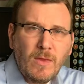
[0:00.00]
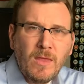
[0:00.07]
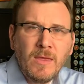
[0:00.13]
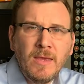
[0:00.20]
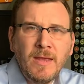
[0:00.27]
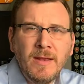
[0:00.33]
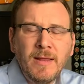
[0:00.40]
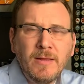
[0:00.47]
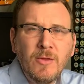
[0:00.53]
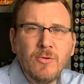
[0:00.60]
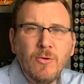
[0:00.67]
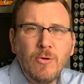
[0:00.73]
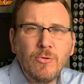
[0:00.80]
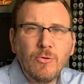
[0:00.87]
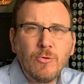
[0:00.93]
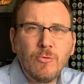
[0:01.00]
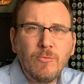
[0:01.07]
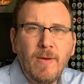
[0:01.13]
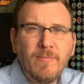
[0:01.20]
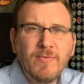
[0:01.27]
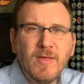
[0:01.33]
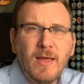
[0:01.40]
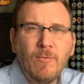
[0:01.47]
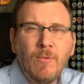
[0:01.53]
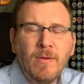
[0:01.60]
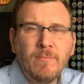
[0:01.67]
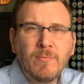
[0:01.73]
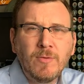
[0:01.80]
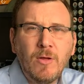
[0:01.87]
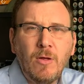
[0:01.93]
connected to our church website. One
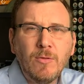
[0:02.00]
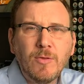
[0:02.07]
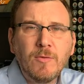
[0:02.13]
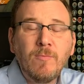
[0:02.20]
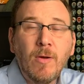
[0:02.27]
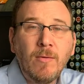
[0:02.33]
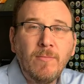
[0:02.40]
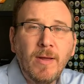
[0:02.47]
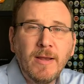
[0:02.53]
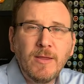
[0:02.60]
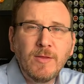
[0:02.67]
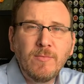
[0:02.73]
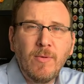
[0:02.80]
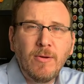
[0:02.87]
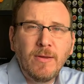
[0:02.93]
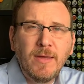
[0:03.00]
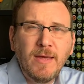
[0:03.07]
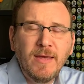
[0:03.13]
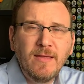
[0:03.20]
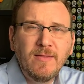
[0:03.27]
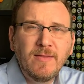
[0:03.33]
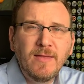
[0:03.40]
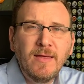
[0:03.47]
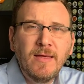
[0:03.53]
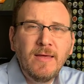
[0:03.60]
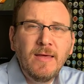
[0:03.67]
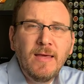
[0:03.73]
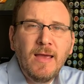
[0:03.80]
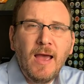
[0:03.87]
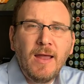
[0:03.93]
of them is called Smart Money, Smart Kids.
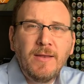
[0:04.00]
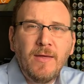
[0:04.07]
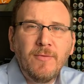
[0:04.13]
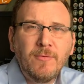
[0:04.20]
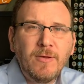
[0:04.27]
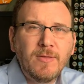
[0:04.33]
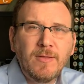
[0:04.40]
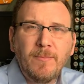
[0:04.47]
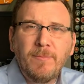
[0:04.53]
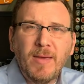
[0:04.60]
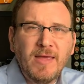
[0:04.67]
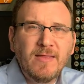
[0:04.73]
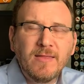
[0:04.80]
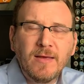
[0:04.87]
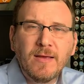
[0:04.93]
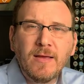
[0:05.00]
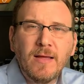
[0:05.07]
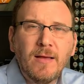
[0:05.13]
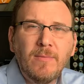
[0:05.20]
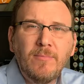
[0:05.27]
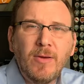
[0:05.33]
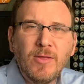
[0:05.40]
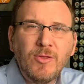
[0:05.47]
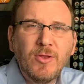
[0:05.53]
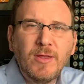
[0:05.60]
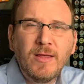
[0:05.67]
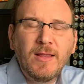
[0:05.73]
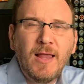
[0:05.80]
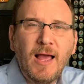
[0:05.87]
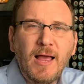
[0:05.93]
Another is a basic
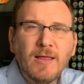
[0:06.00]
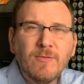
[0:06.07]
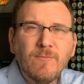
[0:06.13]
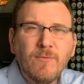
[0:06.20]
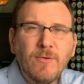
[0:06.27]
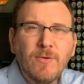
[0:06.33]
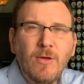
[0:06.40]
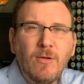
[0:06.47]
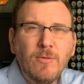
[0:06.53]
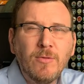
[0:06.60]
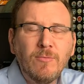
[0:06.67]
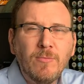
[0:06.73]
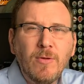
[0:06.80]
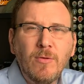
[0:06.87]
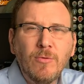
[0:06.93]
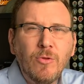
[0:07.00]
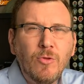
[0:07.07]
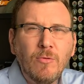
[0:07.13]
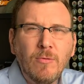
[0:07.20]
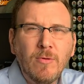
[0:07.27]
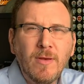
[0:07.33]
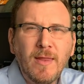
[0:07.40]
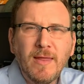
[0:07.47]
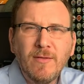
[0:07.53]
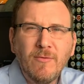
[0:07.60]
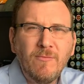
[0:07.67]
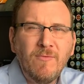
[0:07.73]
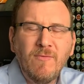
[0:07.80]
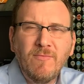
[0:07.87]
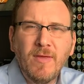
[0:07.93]
budgeting class for adults, real short, like they're
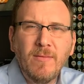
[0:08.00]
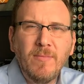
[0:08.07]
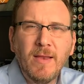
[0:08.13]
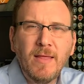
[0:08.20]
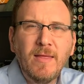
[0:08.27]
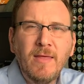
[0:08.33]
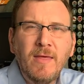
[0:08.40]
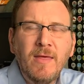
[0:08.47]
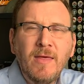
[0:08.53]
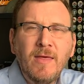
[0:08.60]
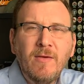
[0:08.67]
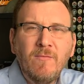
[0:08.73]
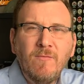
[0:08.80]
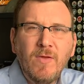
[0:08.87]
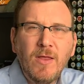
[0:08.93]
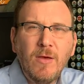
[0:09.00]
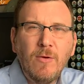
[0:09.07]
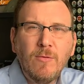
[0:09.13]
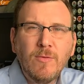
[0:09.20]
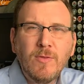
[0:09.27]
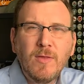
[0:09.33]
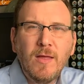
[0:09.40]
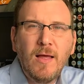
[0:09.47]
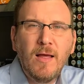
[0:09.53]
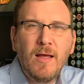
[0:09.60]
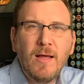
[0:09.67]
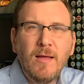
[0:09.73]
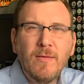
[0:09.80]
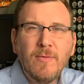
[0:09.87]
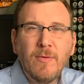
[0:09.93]
15-minute videos.
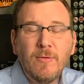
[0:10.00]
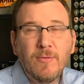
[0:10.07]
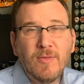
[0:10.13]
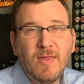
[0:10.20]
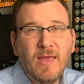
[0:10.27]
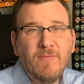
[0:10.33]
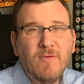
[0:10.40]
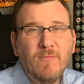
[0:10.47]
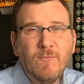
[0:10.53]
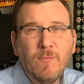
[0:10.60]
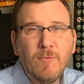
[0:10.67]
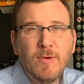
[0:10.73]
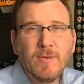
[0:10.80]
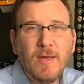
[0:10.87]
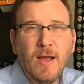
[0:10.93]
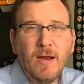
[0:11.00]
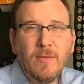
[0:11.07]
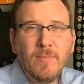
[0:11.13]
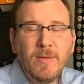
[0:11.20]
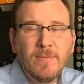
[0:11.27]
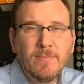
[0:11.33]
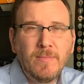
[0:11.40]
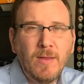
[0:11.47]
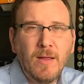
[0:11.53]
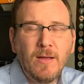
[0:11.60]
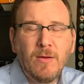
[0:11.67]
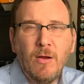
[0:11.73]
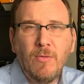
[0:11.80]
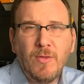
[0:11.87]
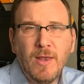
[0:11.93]
They're saving for retirement
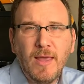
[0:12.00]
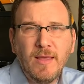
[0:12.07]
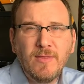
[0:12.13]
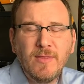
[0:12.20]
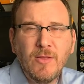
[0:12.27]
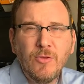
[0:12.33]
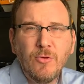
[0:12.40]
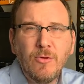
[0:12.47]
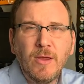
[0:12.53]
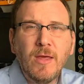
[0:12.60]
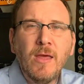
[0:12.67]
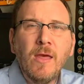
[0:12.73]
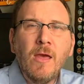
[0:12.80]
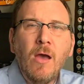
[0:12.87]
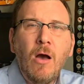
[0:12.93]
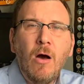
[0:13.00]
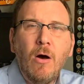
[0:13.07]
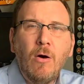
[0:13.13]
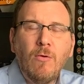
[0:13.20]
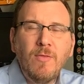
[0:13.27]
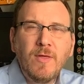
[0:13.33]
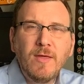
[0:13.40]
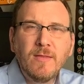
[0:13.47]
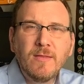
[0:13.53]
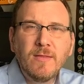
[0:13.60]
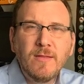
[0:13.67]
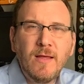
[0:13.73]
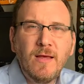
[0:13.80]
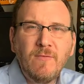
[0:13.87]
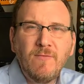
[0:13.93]
called The Legacy Journey. All these
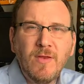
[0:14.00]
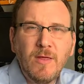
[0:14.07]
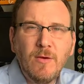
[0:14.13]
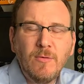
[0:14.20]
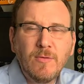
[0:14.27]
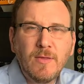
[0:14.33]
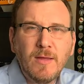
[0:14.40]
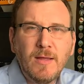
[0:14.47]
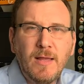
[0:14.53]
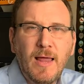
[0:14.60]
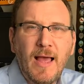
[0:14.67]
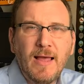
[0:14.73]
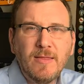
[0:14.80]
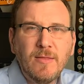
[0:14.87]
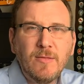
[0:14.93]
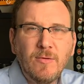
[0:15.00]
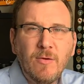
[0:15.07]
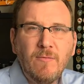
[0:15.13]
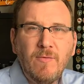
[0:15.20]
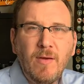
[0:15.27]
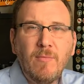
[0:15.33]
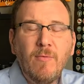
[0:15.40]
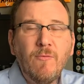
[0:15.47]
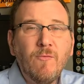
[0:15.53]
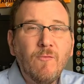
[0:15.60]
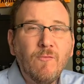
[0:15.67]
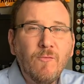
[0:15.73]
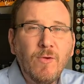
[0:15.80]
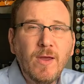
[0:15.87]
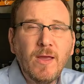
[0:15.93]
videos and classes are available for
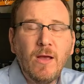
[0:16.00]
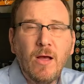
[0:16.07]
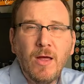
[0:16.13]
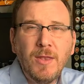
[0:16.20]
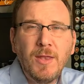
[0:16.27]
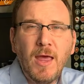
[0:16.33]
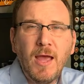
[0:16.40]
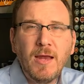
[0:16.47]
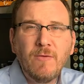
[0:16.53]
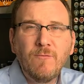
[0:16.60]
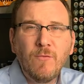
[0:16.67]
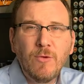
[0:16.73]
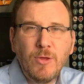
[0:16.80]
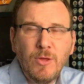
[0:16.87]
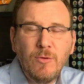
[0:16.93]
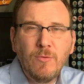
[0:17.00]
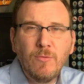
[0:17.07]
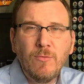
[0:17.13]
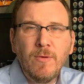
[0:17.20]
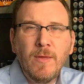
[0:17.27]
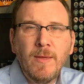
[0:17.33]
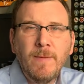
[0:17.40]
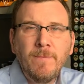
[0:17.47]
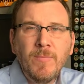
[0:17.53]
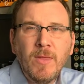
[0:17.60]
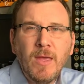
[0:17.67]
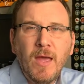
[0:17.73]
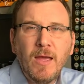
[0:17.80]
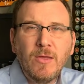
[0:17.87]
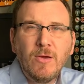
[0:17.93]
free online for you.
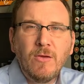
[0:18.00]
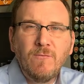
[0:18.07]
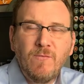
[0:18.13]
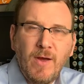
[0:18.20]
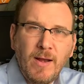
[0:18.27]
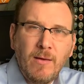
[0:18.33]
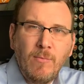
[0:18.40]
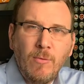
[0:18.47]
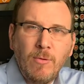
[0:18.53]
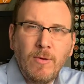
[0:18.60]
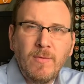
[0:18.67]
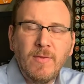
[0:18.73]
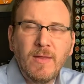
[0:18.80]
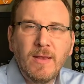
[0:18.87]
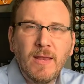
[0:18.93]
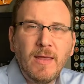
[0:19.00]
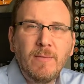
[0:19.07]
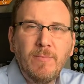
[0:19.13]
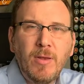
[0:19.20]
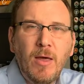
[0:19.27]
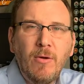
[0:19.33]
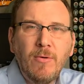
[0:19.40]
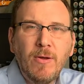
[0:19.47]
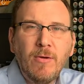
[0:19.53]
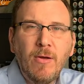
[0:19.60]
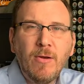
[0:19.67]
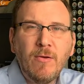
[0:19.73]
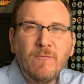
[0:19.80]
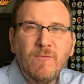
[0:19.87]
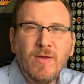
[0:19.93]
You can find out more in the link below here
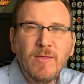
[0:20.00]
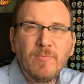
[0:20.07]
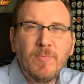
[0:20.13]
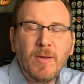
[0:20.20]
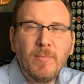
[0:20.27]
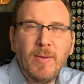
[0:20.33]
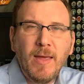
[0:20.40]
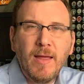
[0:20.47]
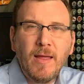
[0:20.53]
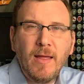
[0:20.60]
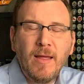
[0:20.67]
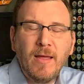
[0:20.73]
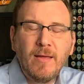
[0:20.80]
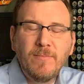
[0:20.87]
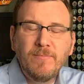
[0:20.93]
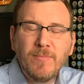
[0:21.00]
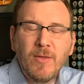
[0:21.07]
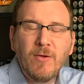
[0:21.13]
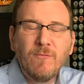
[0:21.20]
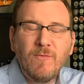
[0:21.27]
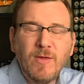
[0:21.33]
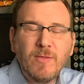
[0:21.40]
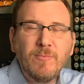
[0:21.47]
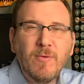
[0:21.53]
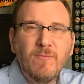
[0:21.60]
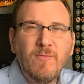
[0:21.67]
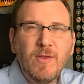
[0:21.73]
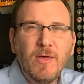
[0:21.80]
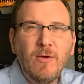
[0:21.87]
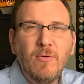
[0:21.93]
on our Facebook page, our Facebook
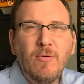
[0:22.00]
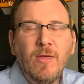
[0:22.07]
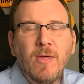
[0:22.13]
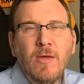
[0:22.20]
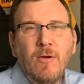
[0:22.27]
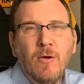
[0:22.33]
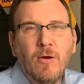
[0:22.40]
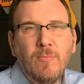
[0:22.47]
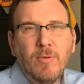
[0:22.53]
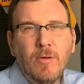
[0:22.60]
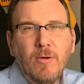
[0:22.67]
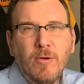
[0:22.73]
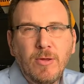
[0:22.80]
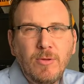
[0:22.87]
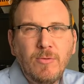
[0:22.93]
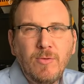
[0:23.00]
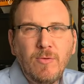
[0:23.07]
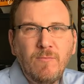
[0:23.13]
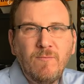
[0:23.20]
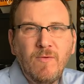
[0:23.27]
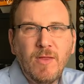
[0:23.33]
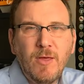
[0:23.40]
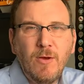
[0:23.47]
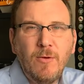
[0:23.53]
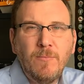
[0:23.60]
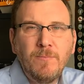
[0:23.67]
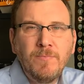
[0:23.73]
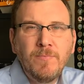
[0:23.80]
video, or below our YouTube video